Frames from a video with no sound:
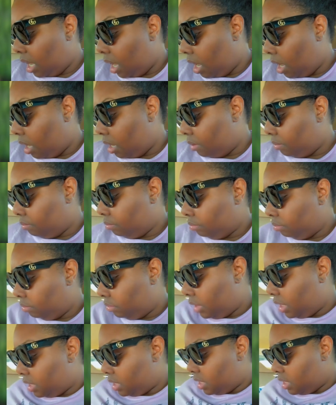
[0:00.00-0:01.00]
um,
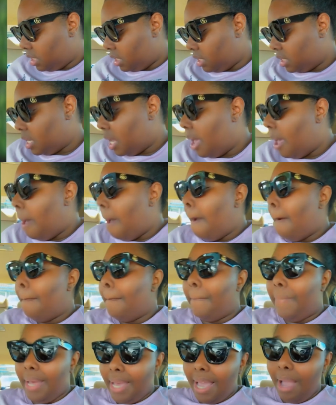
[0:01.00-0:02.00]
into this.
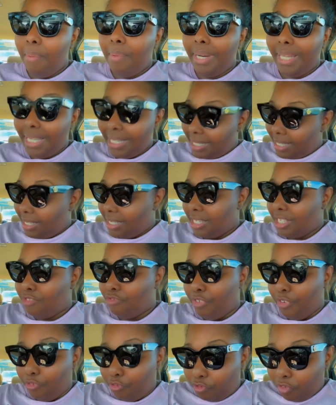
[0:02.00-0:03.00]
But I'm going to get to this
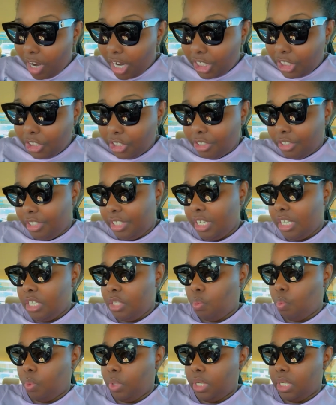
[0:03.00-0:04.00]
refresher.
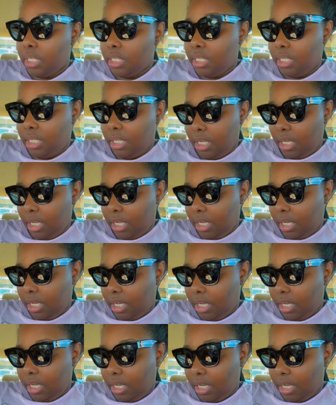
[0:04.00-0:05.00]
This was
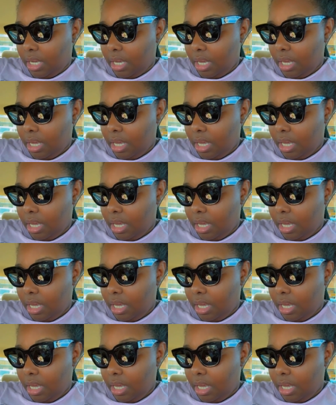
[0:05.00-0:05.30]
the